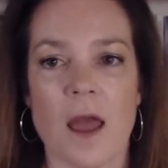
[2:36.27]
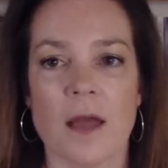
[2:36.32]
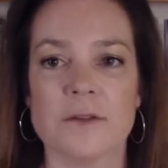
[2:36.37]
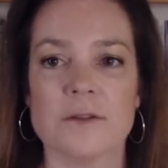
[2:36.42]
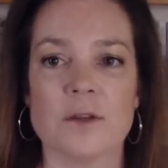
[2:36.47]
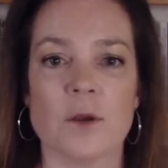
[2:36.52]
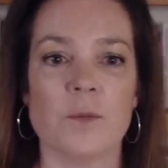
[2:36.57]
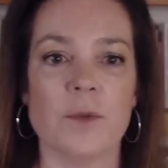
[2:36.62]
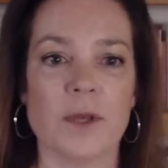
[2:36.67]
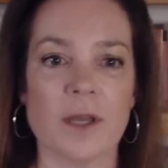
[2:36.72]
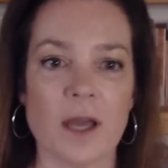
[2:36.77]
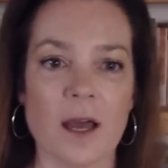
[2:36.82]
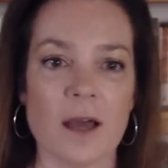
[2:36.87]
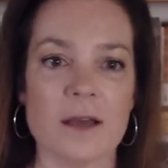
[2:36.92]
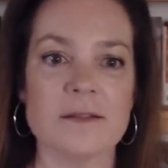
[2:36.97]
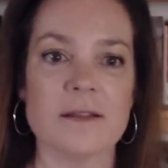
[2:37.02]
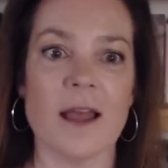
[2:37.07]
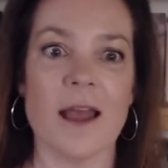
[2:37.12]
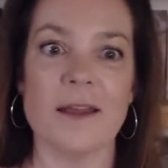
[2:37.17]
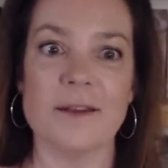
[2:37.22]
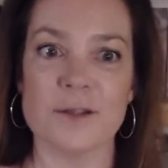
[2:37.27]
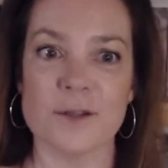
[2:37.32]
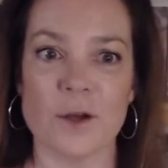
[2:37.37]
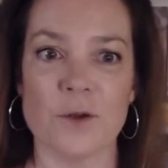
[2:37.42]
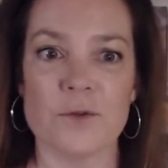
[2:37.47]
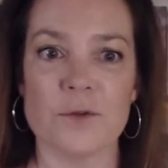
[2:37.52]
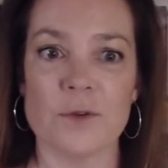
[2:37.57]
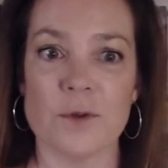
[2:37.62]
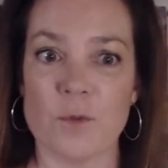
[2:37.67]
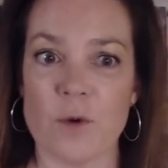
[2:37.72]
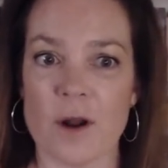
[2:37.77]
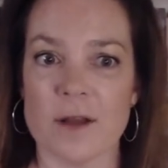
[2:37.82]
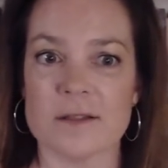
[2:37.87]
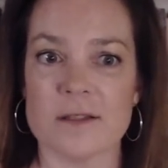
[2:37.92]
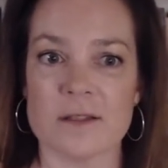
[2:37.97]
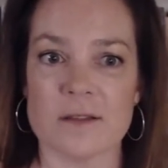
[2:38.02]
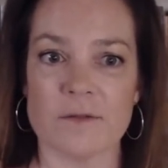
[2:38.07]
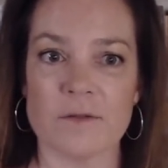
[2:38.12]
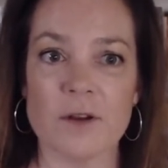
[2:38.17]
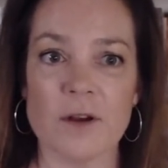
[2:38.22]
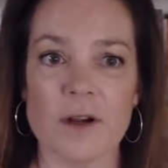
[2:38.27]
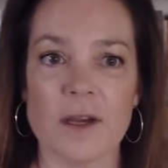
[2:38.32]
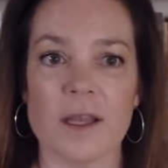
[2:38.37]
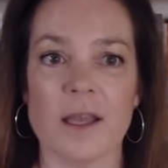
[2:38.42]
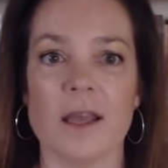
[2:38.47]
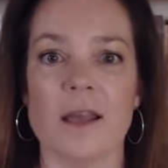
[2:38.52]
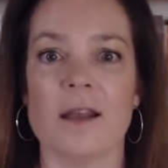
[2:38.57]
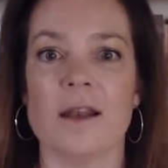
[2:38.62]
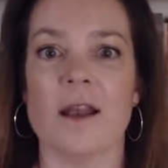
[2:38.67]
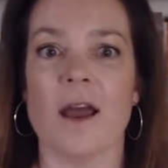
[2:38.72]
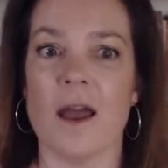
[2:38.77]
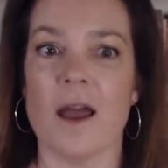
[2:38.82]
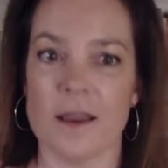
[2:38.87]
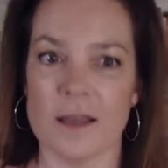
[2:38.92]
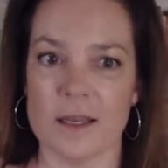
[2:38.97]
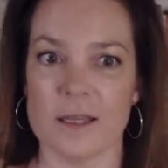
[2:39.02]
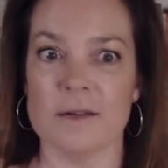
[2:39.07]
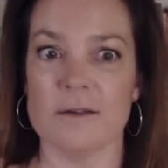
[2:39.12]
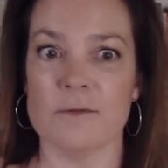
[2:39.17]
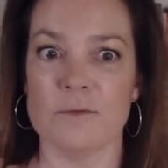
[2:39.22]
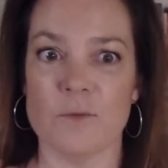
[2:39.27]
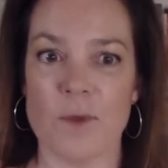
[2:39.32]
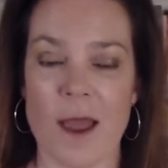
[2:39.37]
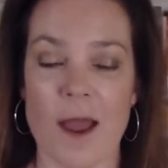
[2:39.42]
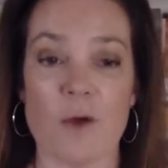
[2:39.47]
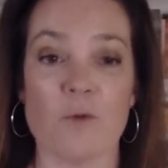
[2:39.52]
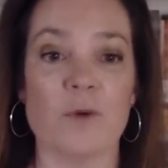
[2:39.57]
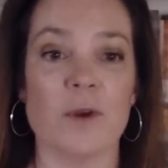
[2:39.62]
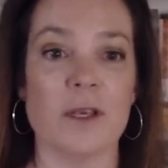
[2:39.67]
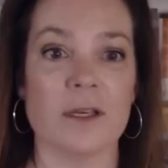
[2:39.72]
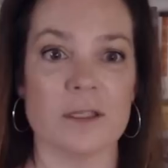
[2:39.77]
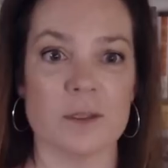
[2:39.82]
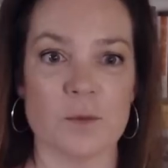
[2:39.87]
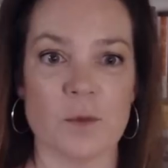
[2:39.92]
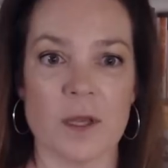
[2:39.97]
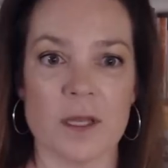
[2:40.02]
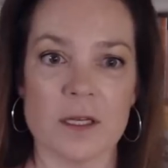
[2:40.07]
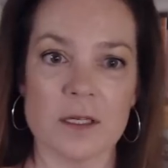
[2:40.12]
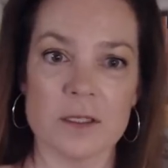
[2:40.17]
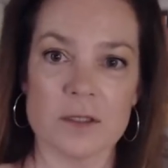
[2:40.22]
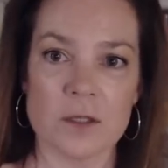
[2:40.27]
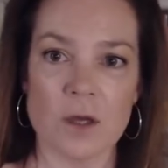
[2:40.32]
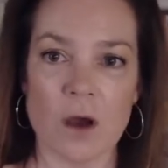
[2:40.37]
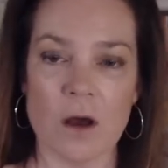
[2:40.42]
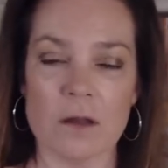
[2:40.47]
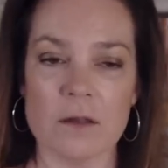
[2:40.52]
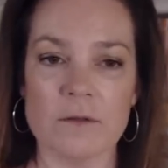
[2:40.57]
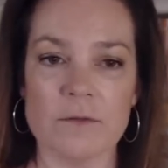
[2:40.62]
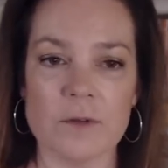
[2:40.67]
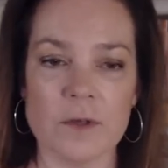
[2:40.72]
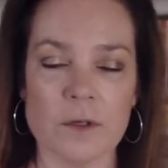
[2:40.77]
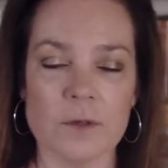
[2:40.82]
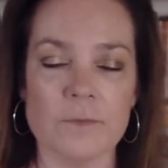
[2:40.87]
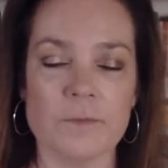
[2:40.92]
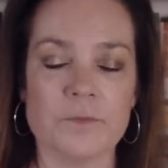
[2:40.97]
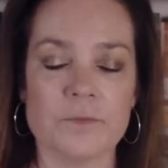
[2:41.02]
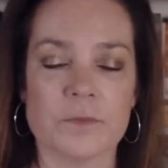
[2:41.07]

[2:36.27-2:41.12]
And so, because I had to go through the process of learning it, I can now re explain it to all of you.